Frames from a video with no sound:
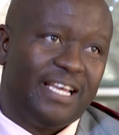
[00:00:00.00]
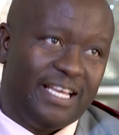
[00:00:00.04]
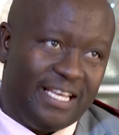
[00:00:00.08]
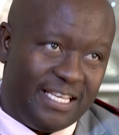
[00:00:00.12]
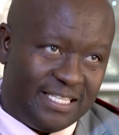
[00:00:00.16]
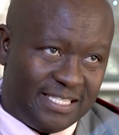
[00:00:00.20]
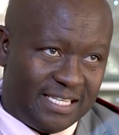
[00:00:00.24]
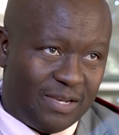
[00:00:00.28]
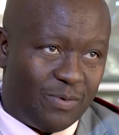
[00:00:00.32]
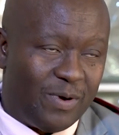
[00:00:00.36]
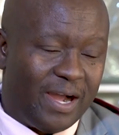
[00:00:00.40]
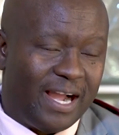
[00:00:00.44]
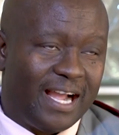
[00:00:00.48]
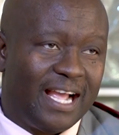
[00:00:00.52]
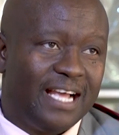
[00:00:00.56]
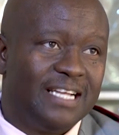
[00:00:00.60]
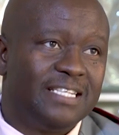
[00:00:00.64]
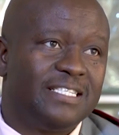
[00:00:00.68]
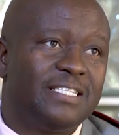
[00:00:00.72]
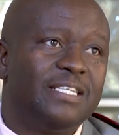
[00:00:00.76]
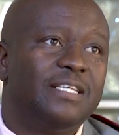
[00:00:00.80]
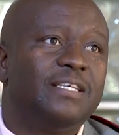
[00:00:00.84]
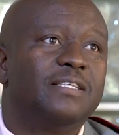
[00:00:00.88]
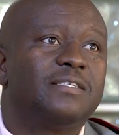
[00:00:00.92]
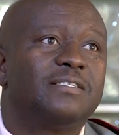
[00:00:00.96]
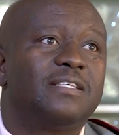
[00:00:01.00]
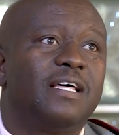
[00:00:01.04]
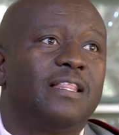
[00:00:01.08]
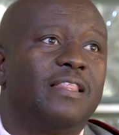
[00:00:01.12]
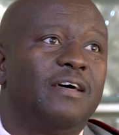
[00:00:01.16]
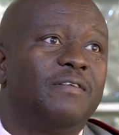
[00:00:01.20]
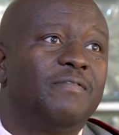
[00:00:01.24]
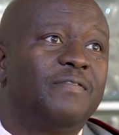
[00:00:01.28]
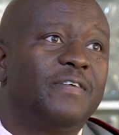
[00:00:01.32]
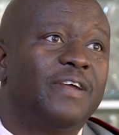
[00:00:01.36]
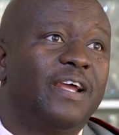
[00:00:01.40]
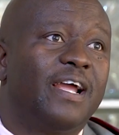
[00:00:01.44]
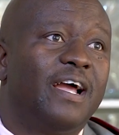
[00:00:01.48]
is our country, South
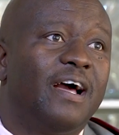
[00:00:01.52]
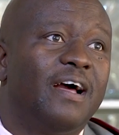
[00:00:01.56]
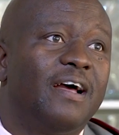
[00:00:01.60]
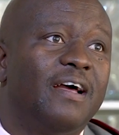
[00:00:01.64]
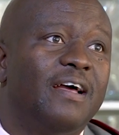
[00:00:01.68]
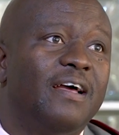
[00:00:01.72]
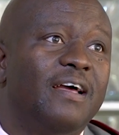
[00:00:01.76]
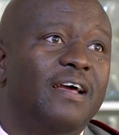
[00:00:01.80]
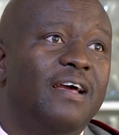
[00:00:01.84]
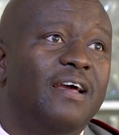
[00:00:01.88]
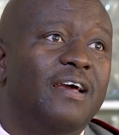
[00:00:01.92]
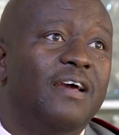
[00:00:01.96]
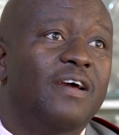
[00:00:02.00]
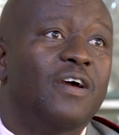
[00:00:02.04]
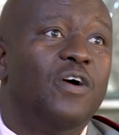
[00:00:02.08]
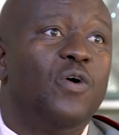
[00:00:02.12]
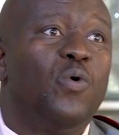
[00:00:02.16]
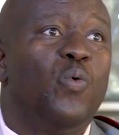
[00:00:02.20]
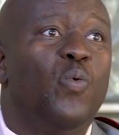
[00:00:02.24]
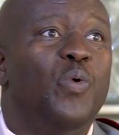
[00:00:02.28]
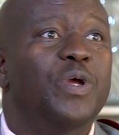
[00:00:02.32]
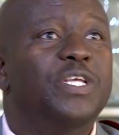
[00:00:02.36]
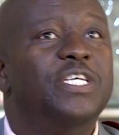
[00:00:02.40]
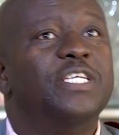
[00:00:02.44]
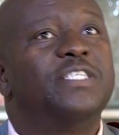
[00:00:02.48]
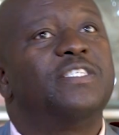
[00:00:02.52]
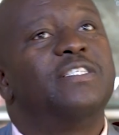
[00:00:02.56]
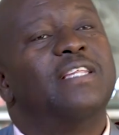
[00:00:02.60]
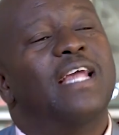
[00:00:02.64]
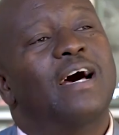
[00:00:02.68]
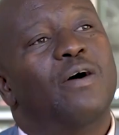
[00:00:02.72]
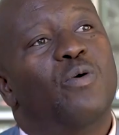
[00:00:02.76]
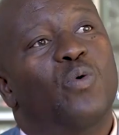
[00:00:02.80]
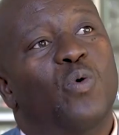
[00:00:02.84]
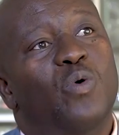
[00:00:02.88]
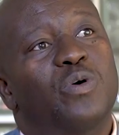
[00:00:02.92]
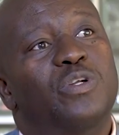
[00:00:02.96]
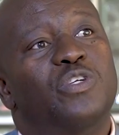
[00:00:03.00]
Africa, which is now
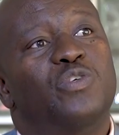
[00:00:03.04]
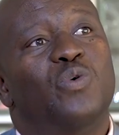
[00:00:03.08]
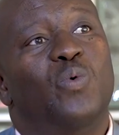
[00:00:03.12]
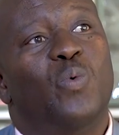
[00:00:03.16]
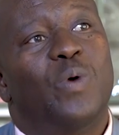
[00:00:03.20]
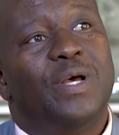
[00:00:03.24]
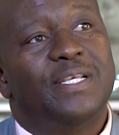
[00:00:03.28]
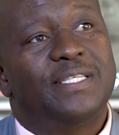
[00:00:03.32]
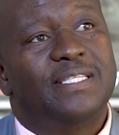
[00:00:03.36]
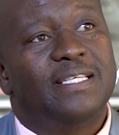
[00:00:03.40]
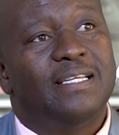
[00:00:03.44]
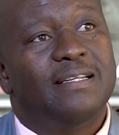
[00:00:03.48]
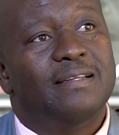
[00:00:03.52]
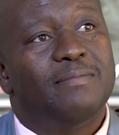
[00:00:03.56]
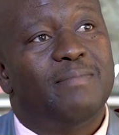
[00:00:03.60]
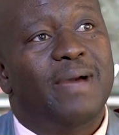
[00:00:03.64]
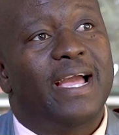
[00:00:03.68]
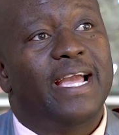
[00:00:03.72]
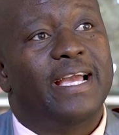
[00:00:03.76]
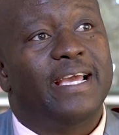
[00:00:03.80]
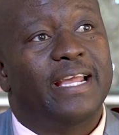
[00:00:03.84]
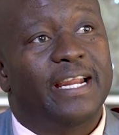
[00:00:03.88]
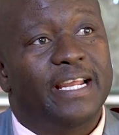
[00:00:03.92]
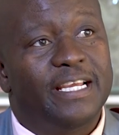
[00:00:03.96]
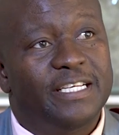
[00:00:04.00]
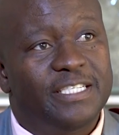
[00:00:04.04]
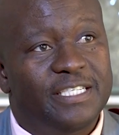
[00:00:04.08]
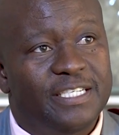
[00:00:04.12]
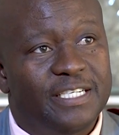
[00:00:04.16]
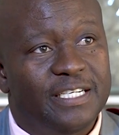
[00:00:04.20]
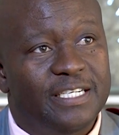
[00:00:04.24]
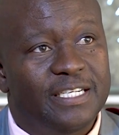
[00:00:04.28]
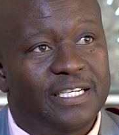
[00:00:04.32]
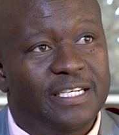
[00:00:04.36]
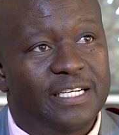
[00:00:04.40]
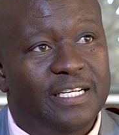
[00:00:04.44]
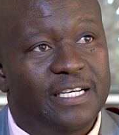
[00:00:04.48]
going to Western migration